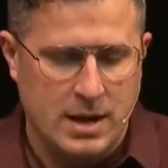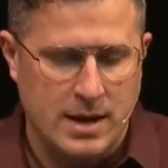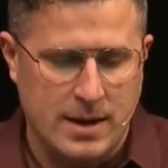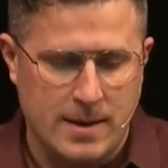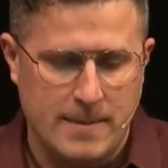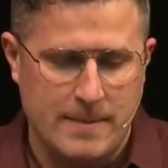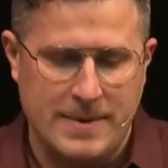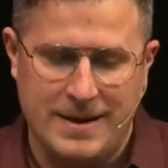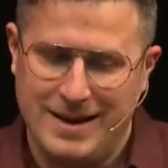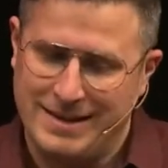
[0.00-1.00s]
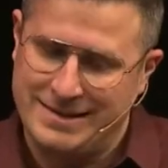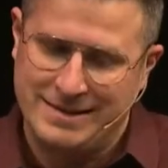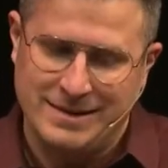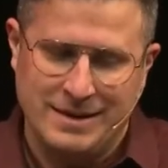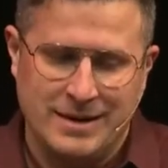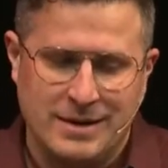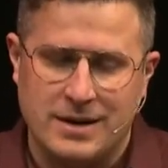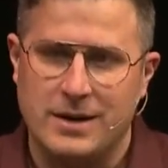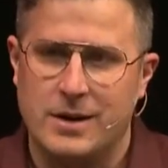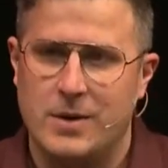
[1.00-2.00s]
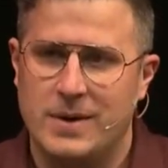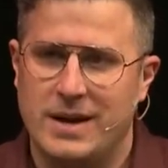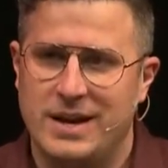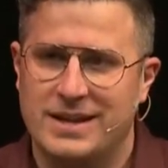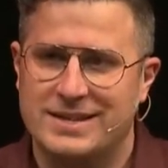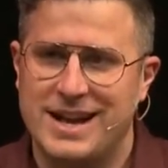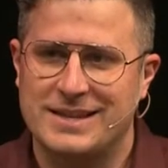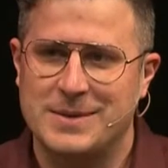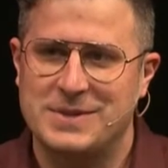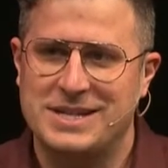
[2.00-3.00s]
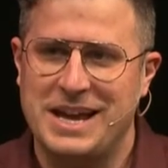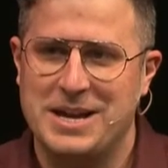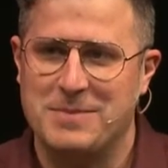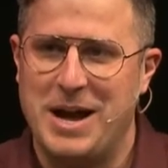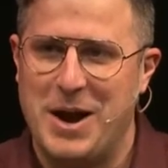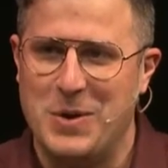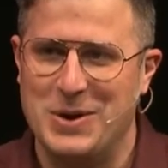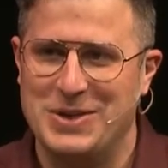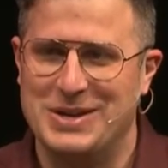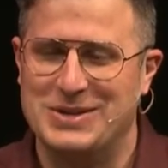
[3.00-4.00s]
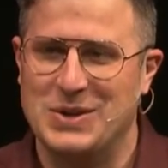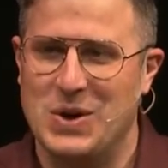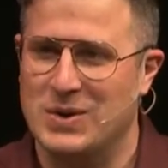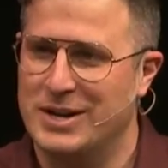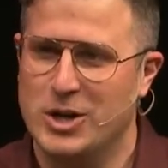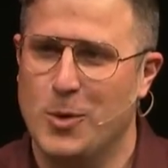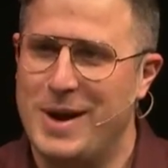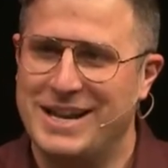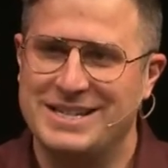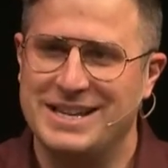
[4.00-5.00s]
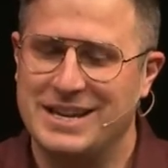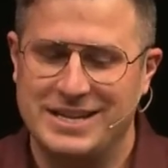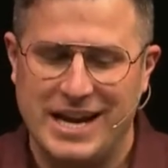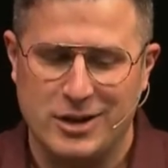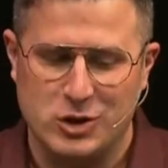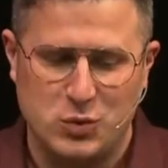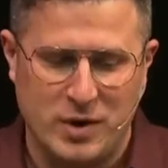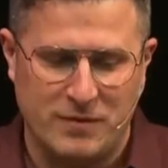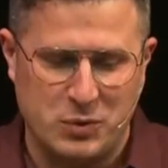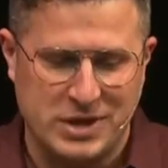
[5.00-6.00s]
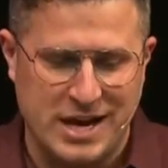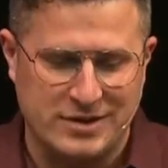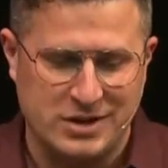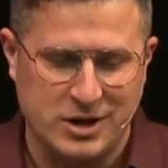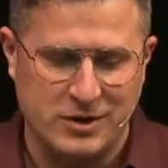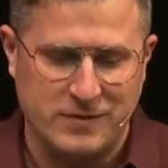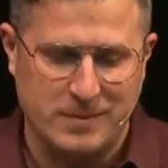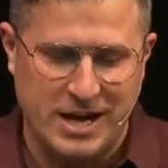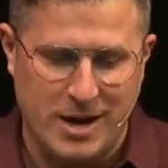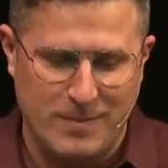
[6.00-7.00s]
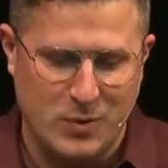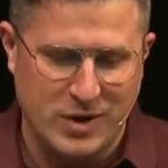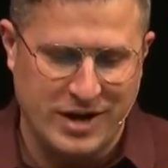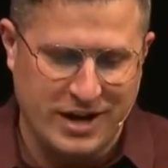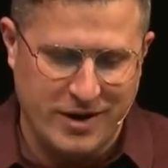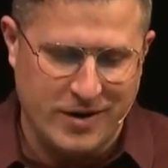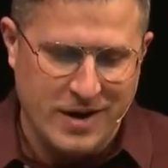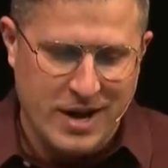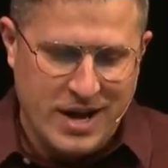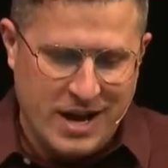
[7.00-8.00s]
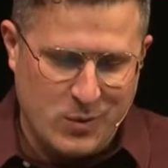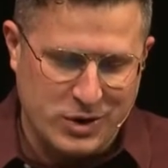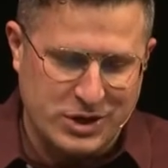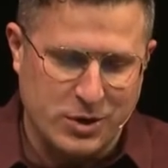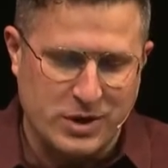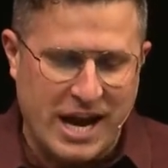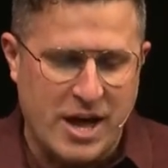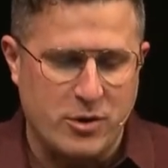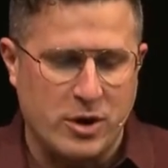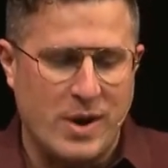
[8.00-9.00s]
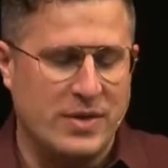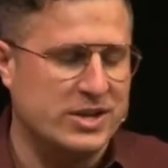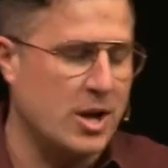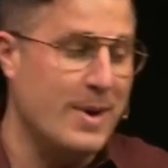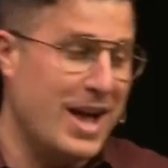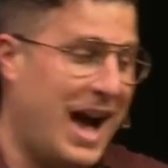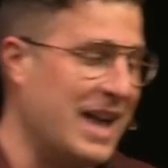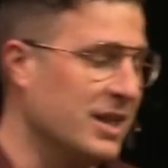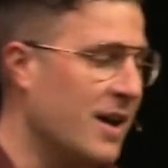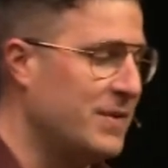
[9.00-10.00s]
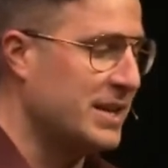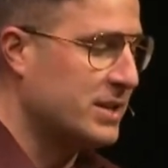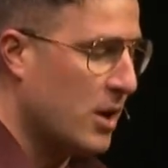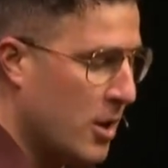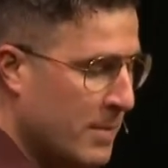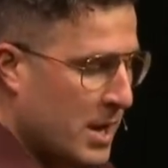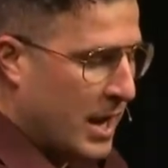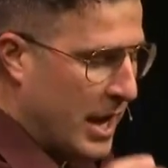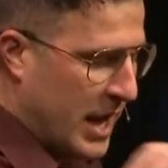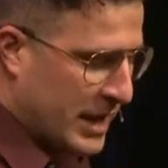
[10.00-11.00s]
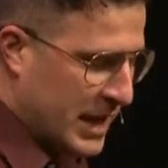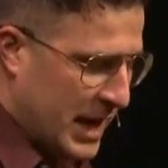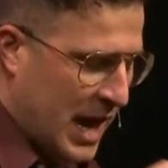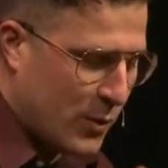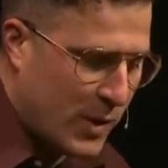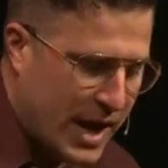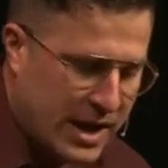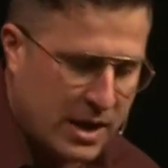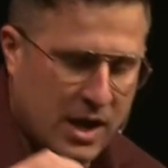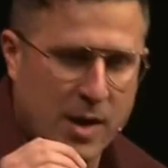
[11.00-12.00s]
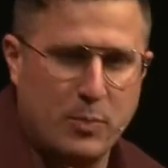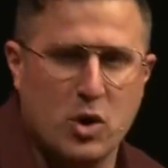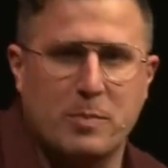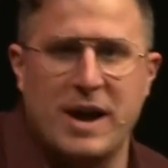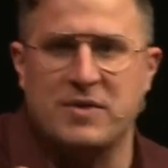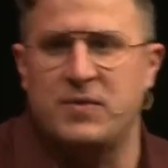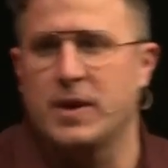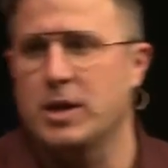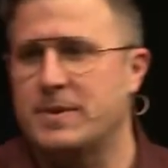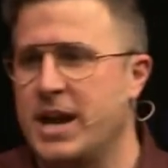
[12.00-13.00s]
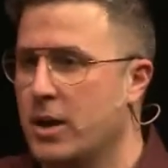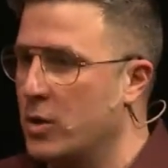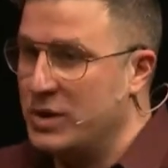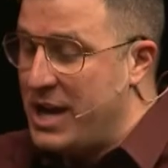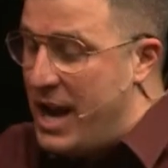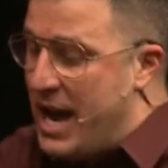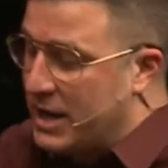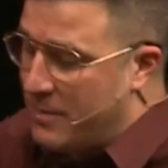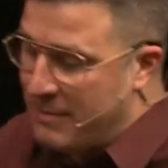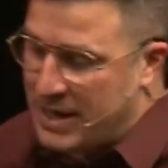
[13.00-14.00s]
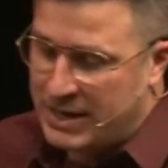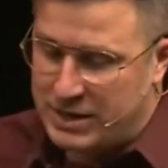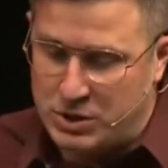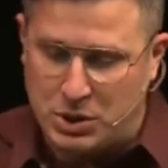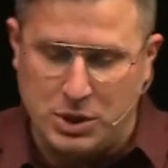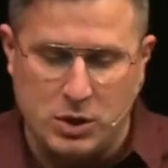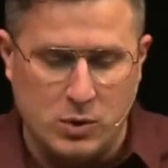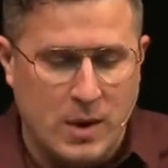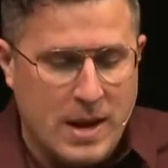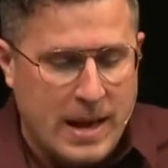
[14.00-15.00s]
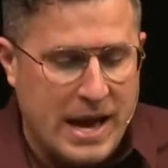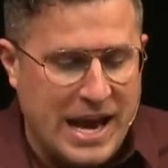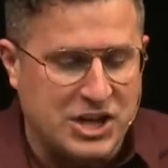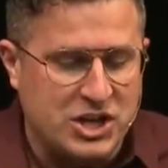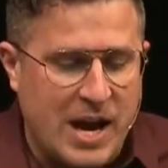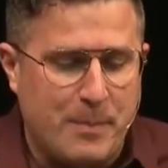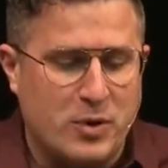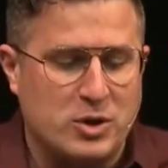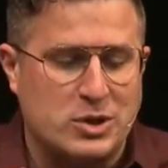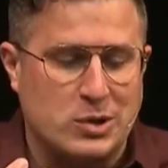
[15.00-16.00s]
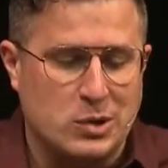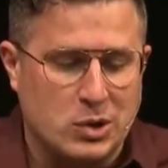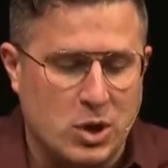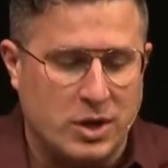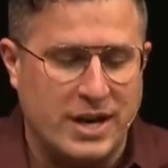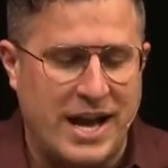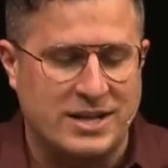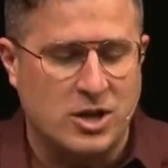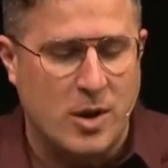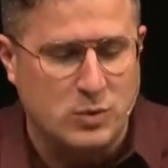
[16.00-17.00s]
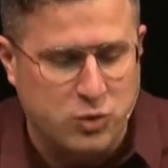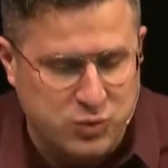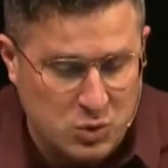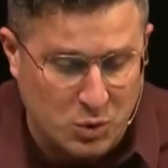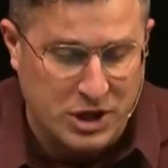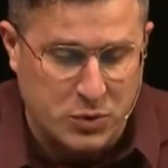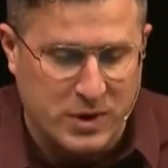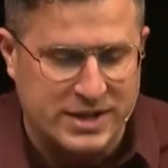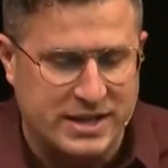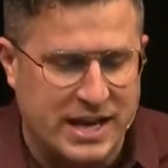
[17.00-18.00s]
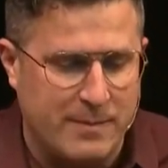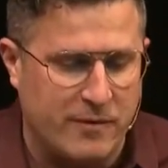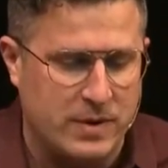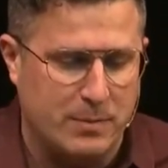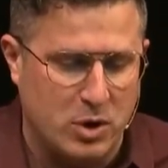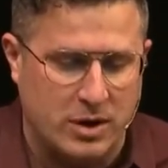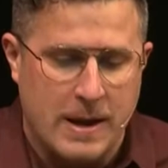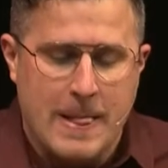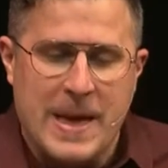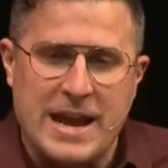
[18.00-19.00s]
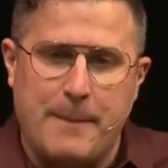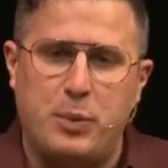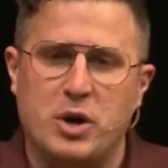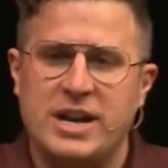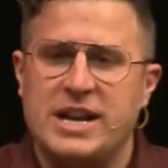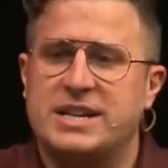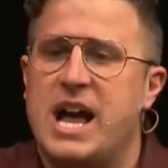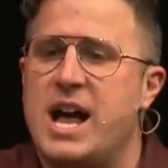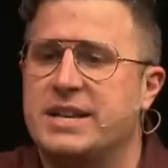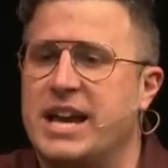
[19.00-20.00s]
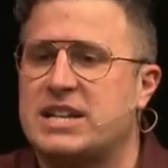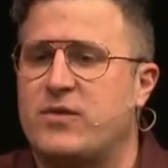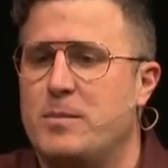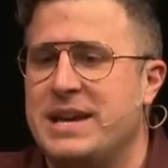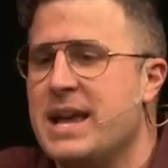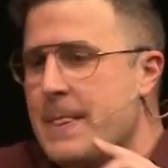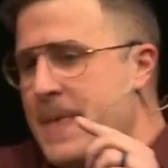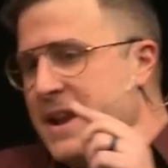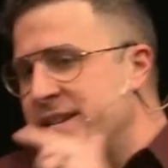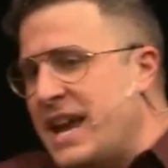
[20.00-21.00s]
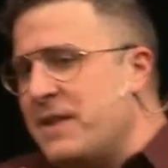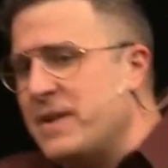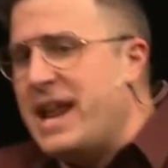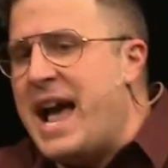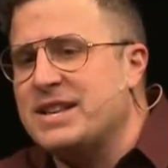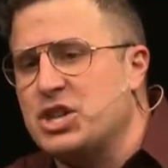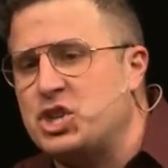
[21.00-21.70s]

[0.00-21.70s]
Uh, it, it's, you know, it, has got some staying power, this song. Like nobody's singing Taylor Swift 3,000 years from now, but we're here and we're still gathering around this psalm. I love this psalm. And, and then I read a book by Phillip Keller, which I, I commend to you a, a, Shepherd Looks at Psalm 23 is the name of the book. And it put it in context for me that David, as a